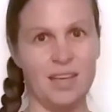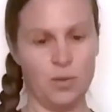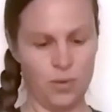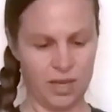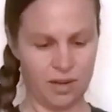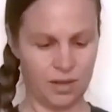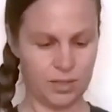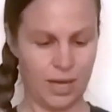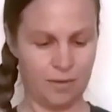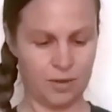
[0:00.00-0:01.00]
We can also
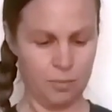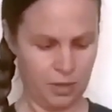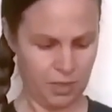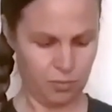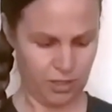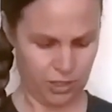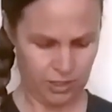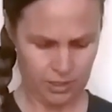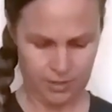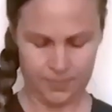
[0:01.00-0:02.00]
have complete
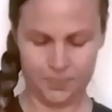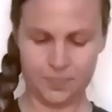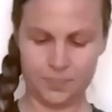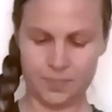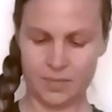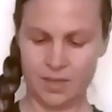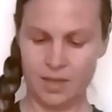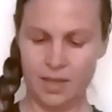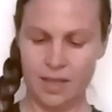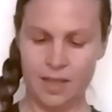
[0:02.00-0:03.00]
breeches.
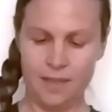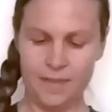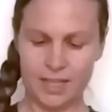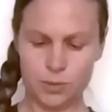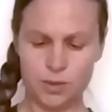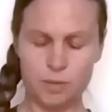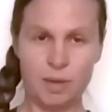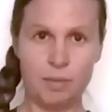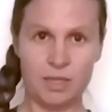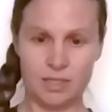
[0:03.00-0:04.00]
That's when the
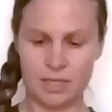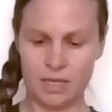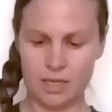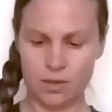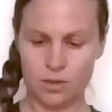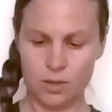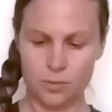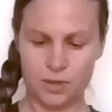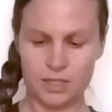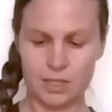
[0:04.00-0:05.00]
baby is sitting
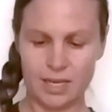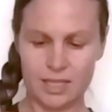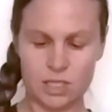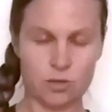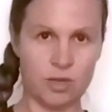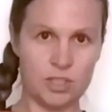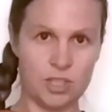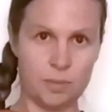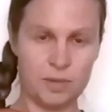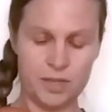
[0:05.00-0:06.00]
with its legs scrunched
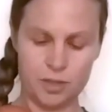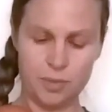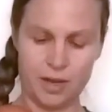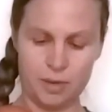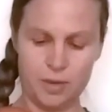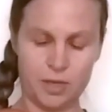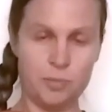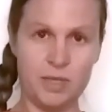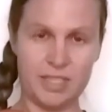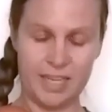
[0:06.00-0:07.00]
up near the bottom. It could
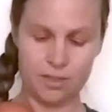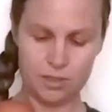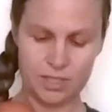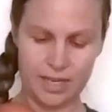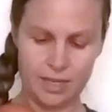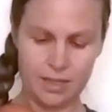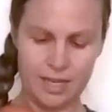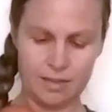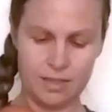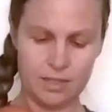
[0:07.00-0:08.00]
be Taylor style
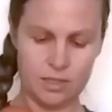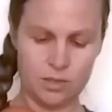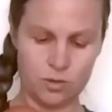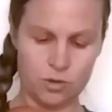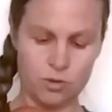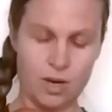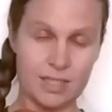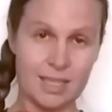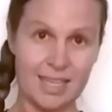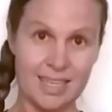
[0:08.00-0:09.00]
like this, or
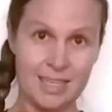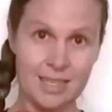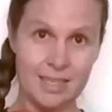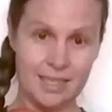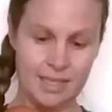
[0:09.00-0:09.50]
cross-legged.